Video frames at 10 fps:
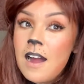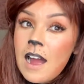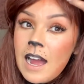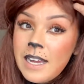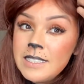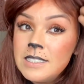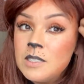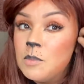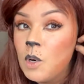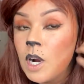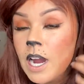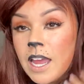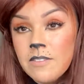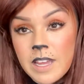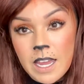I did more
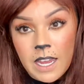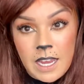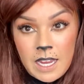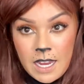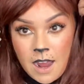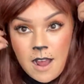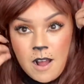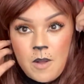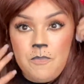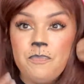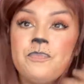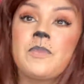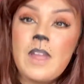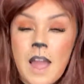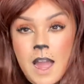of a um,
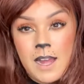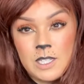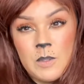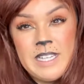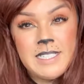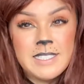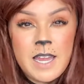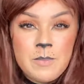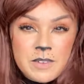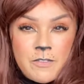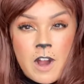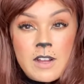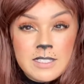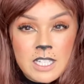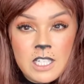Halloween type of
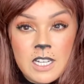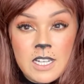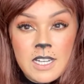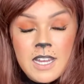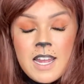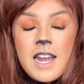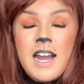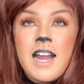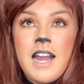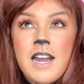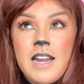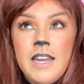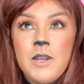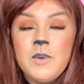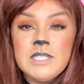foxy look.
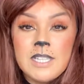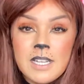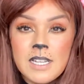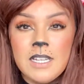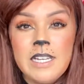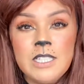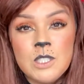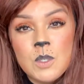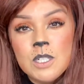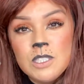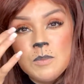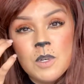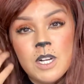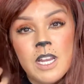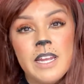I was gonna lean towards
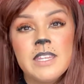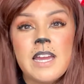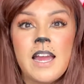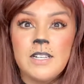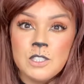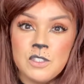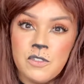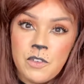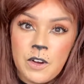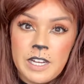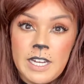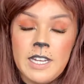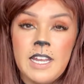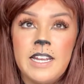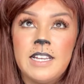more like the actual furry
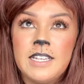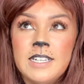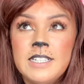like